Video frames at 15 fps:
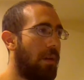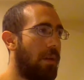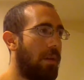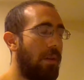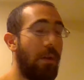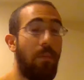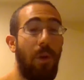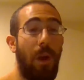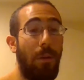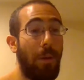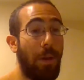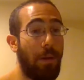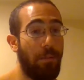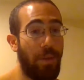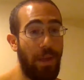they're probably
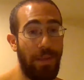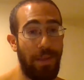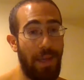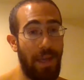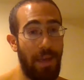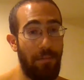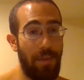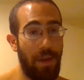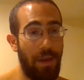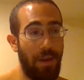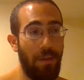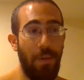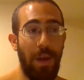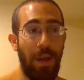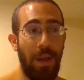going to play the game
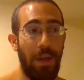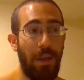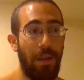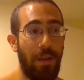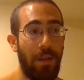anyway,